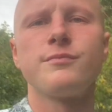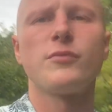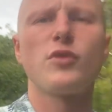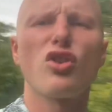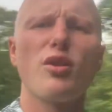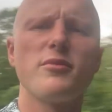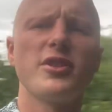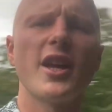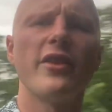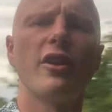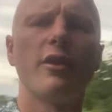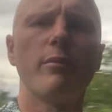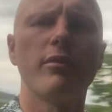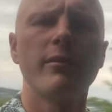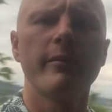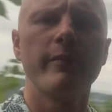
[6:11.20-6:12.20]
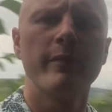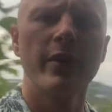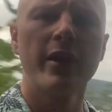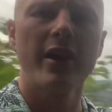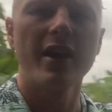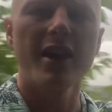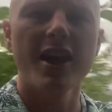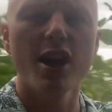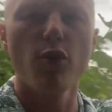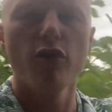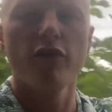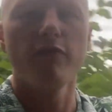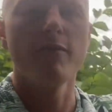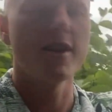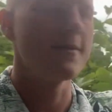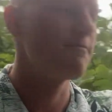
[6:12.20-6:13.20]
Come stand up here with
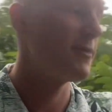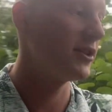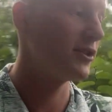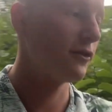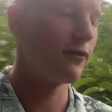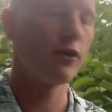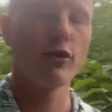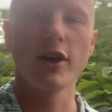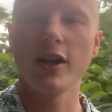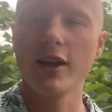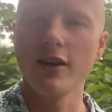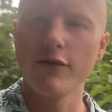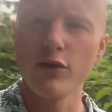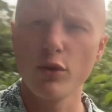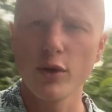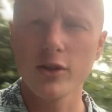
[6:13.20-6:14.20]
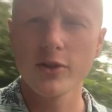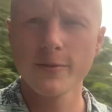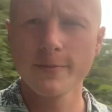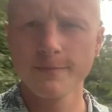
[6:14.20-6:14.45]
me, metaphorically if you wish.